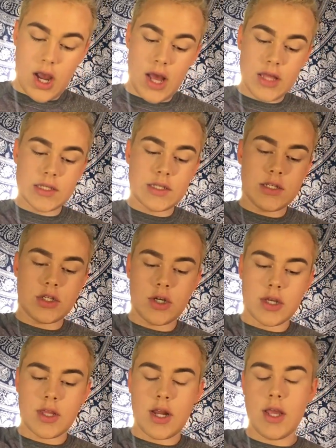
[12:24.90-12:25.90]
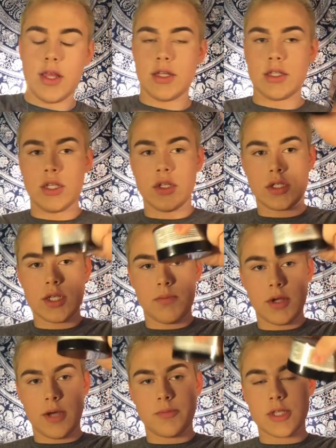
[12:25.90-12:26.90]
this is a trick that I like to do, tip
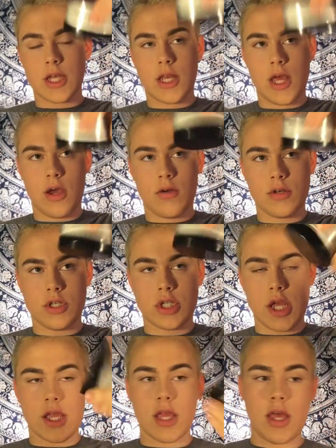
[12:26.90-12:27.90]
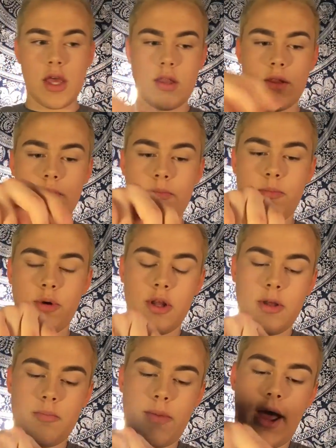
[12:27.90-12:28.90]
it upside down, shake it, and then put
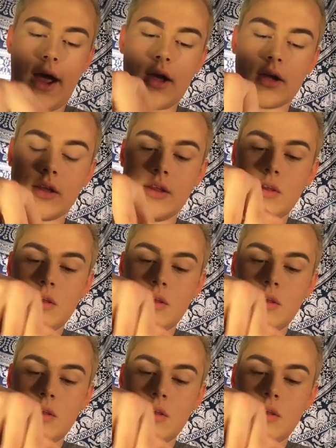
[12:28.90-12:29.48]
it back.